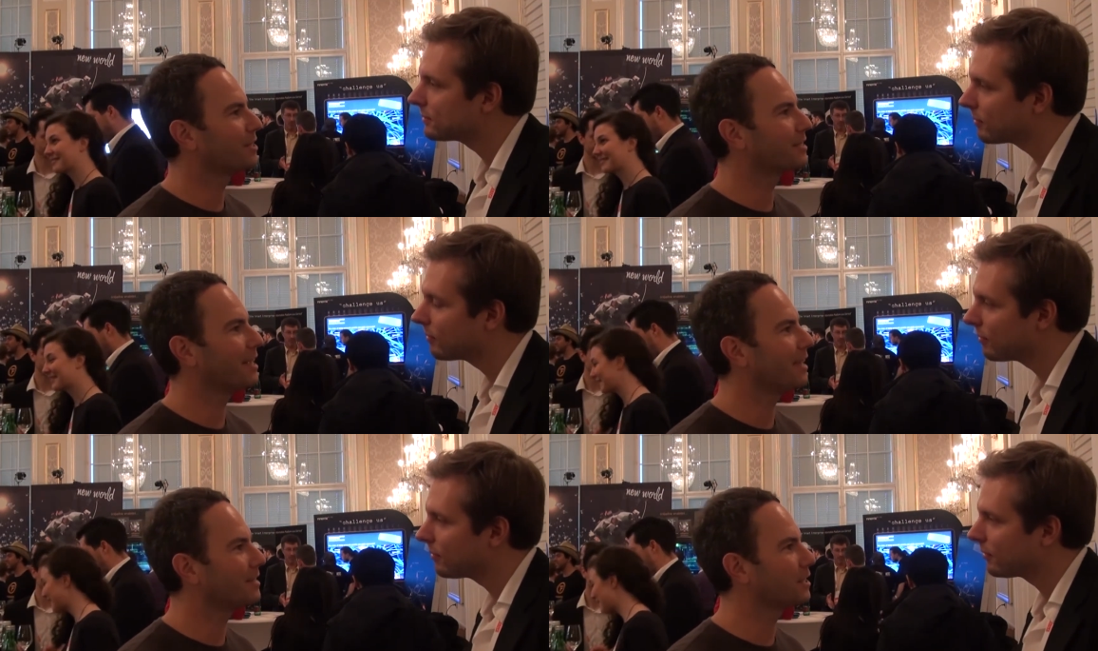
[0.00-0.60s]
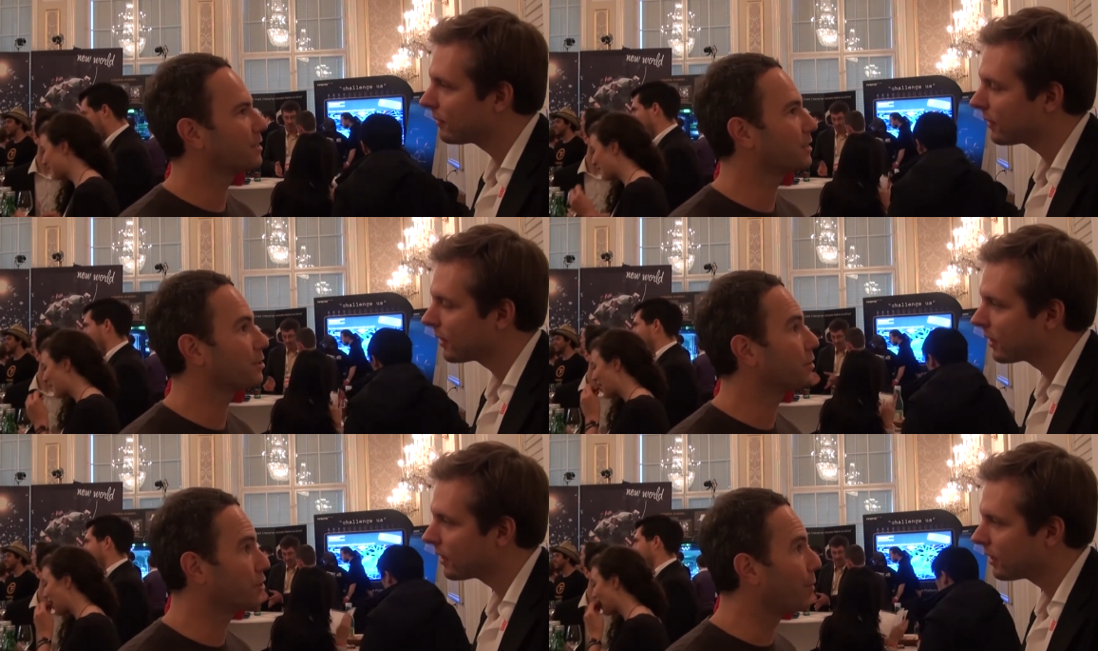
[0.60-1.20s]
Speaker 1: just uh, it's just
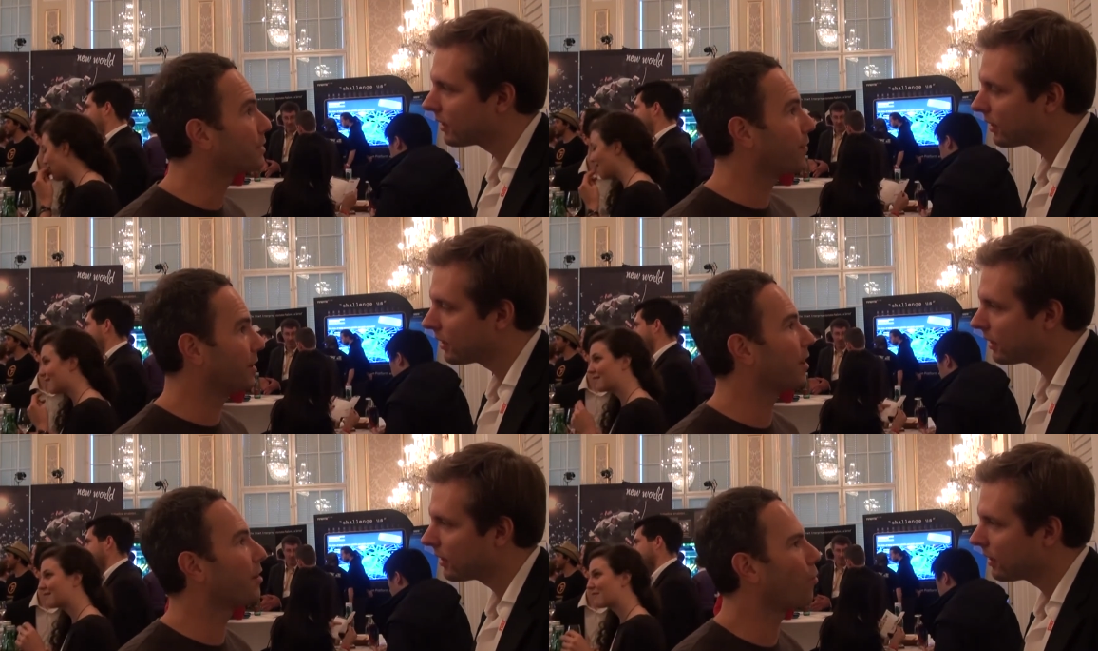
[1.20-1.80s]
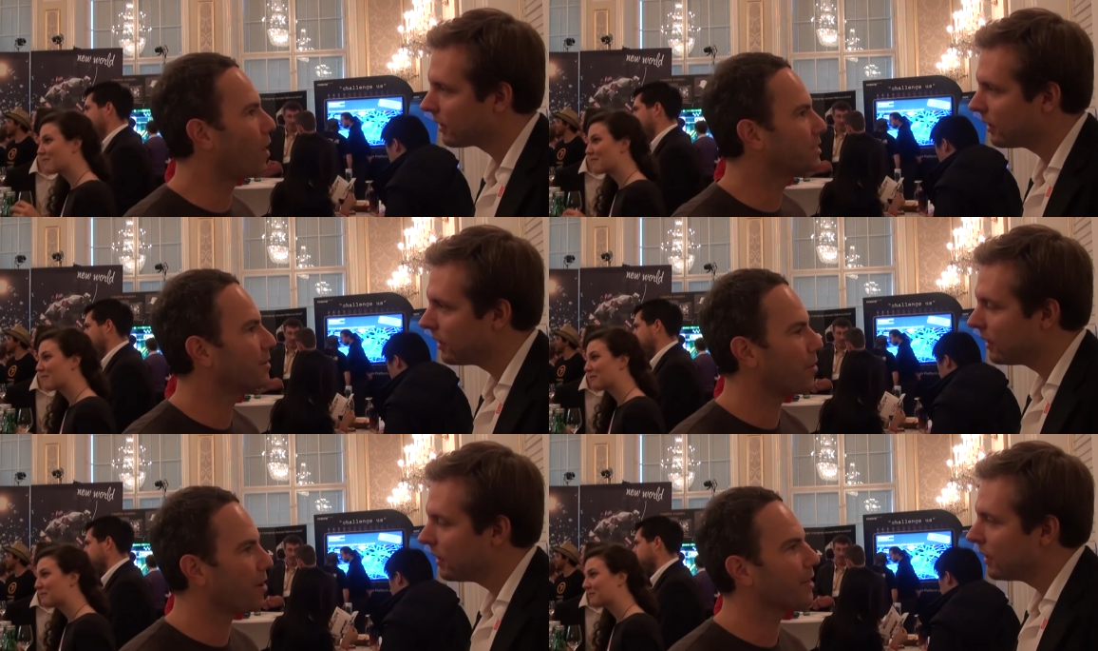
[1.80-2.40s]
so, so much fun to kind of watch the
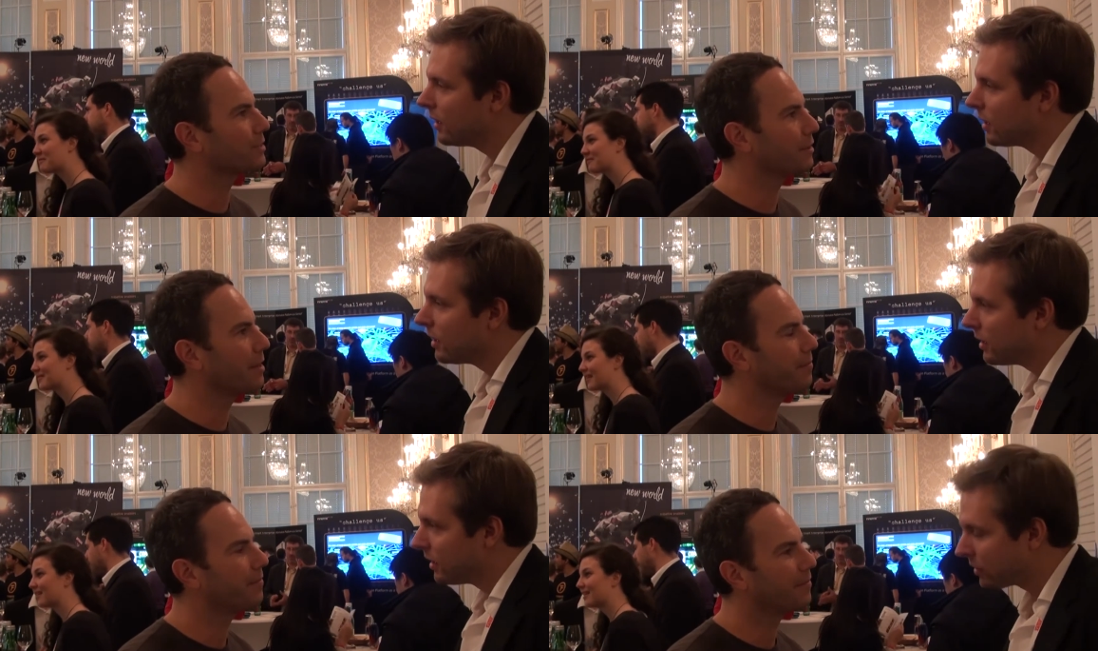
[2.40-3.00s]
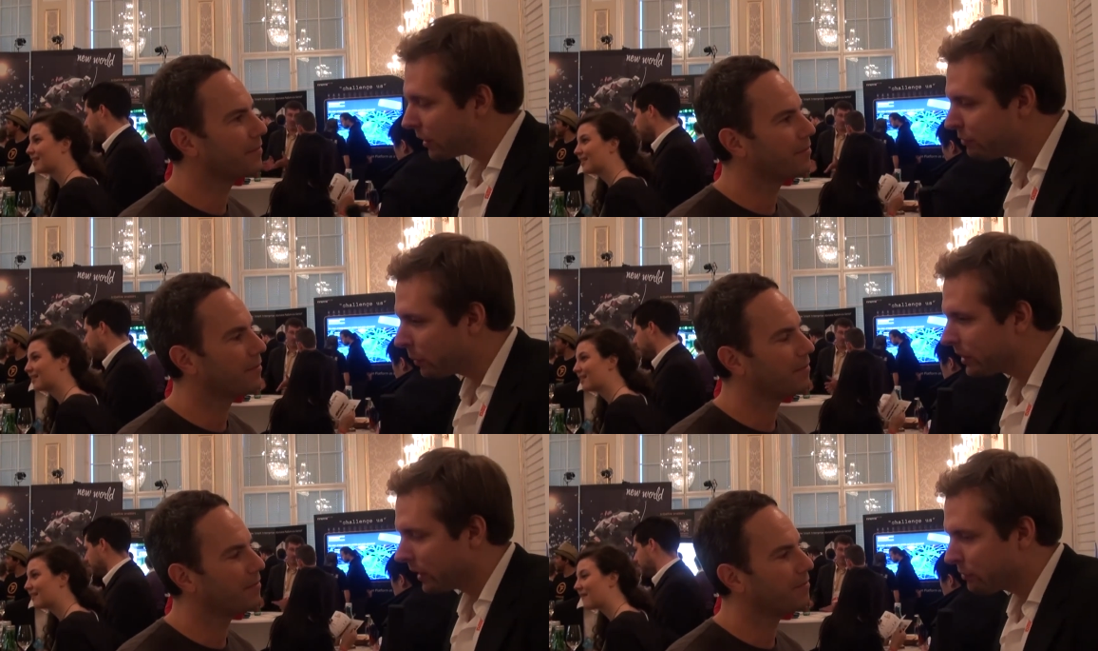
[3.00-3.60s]
progress with them.
Speaker 2: So even
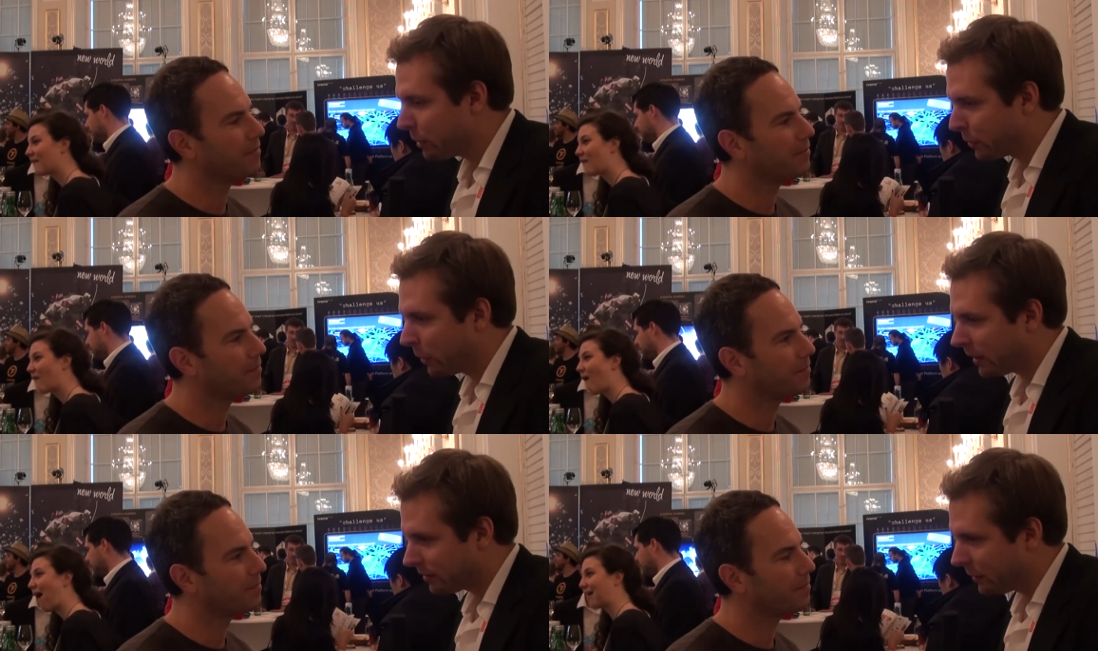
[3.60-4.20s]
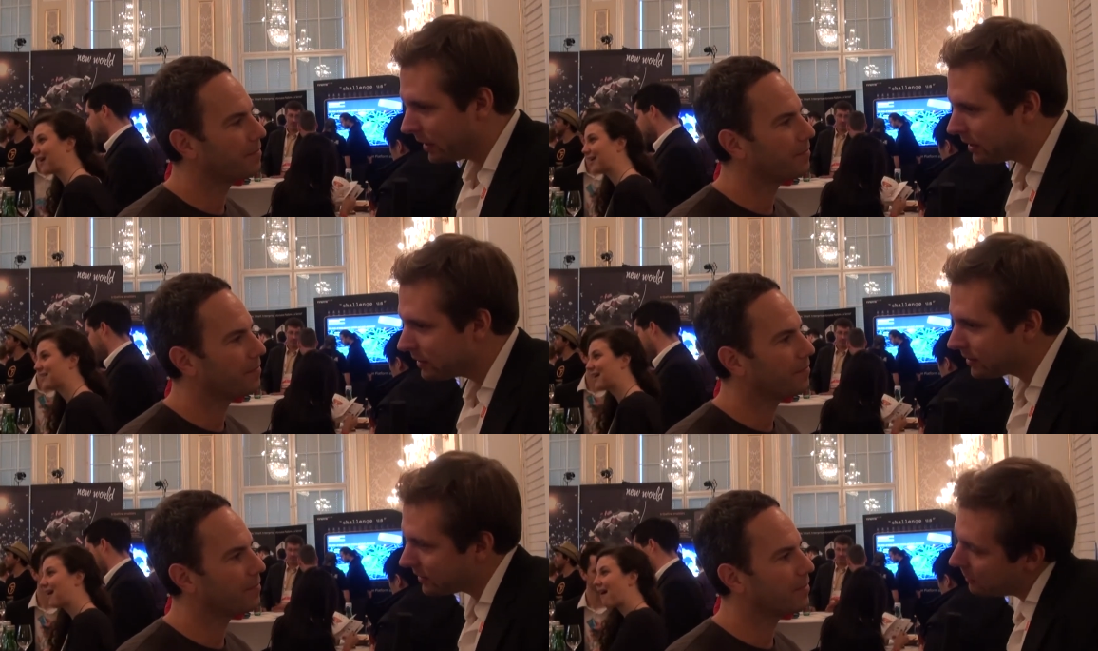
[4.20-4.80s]
when you love your product, there is
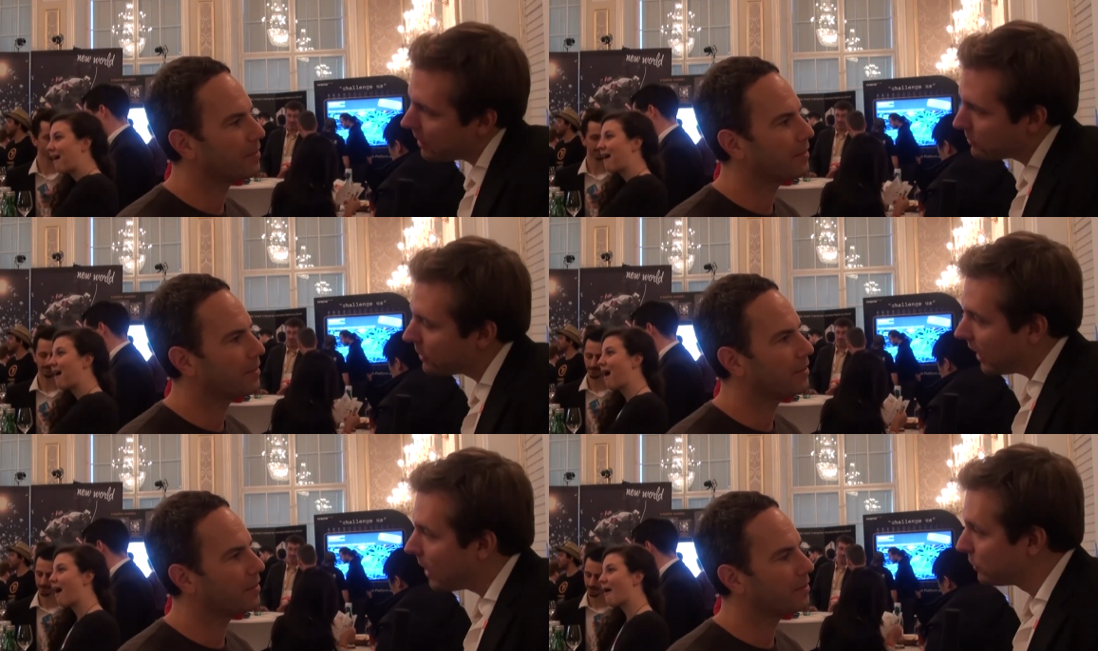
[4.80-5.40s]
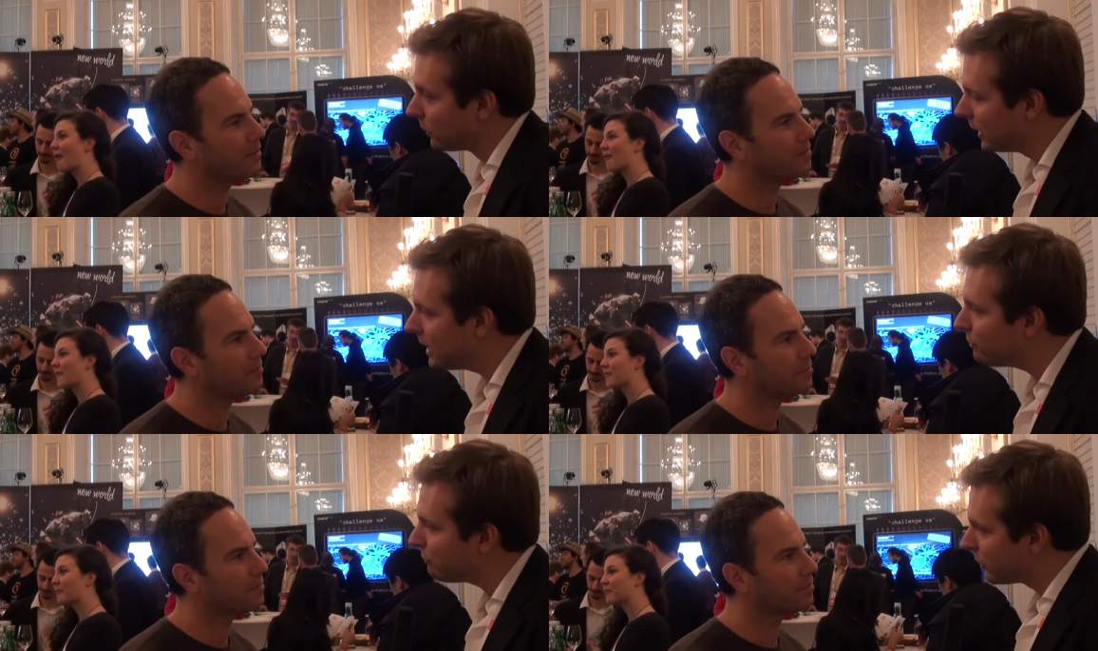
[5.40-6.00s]
sometimes a time to
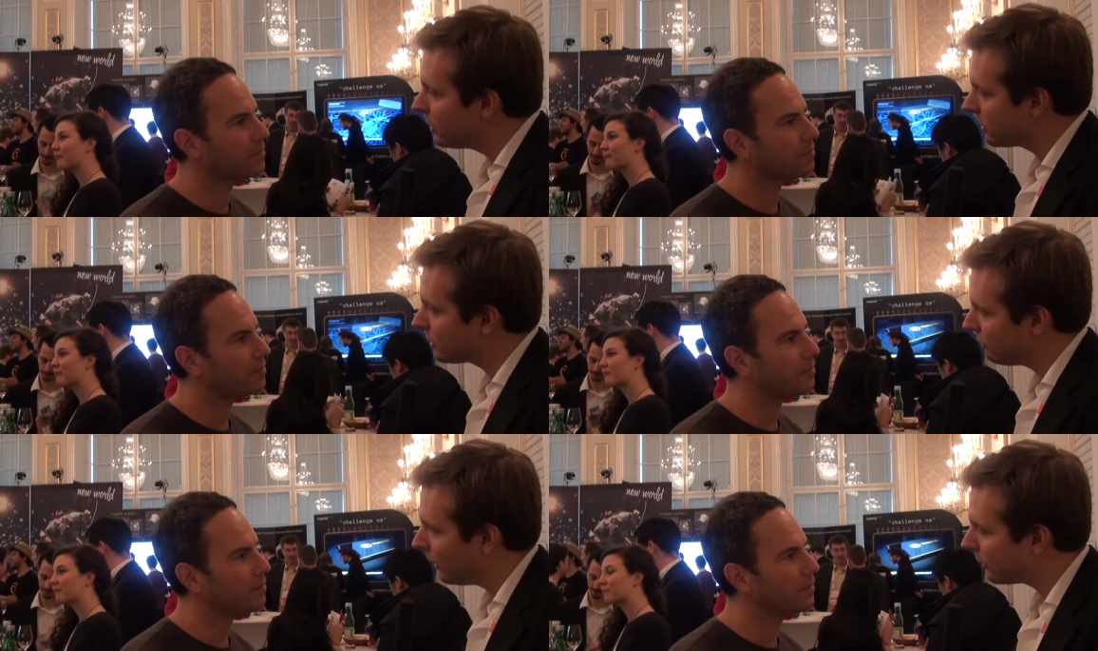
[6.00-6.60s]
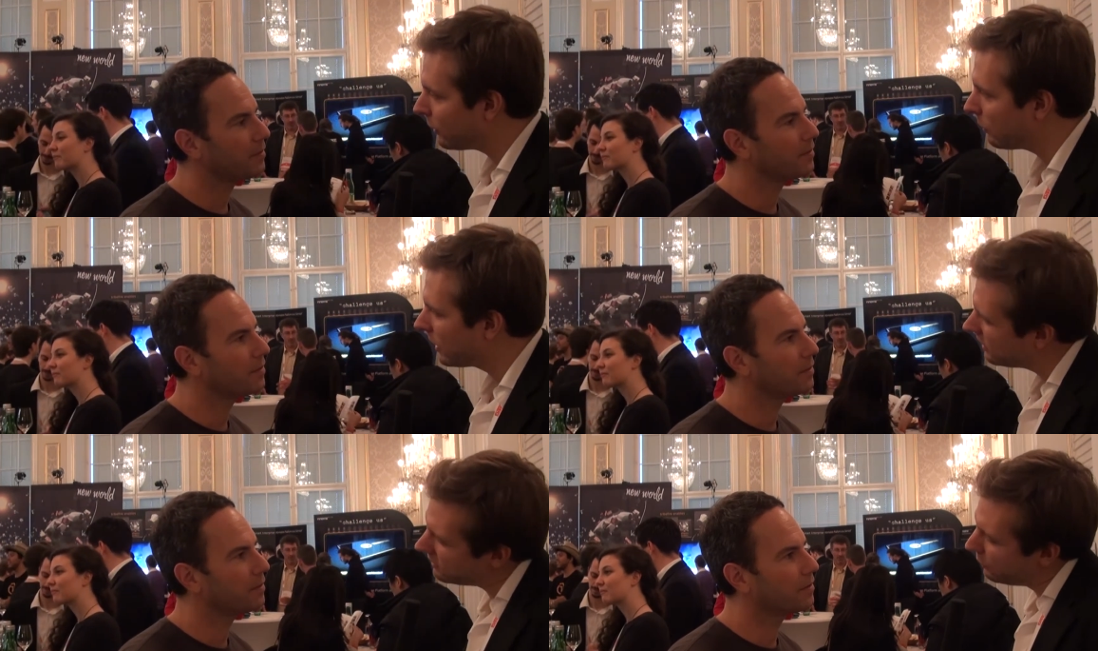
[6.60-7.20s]
leave for you as a founder. When
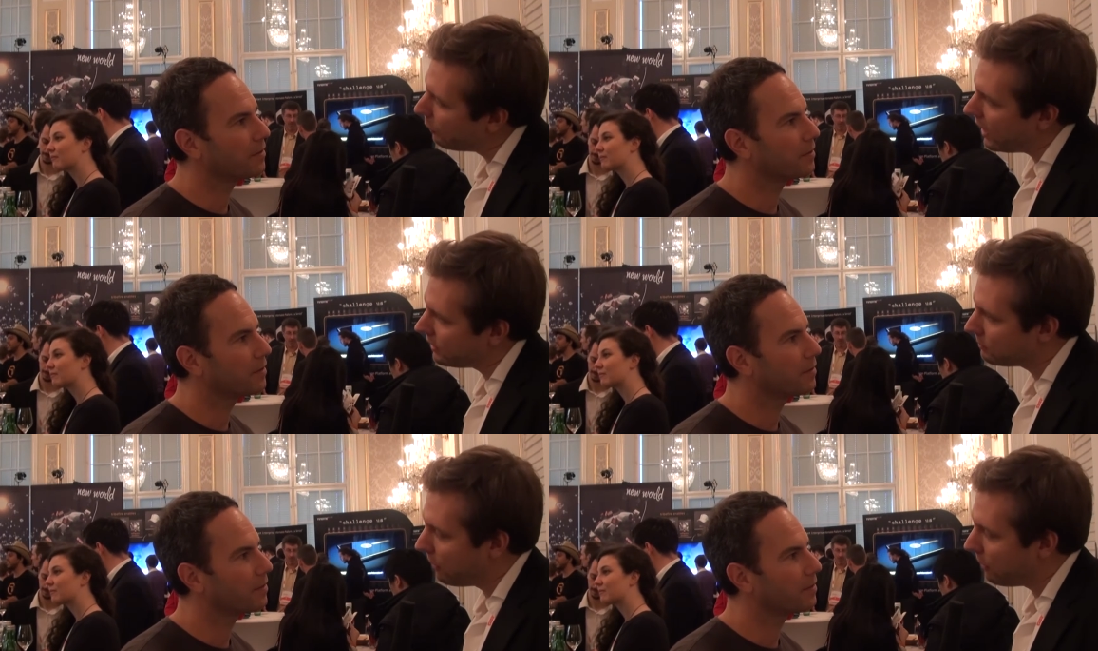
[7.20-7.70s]
is the right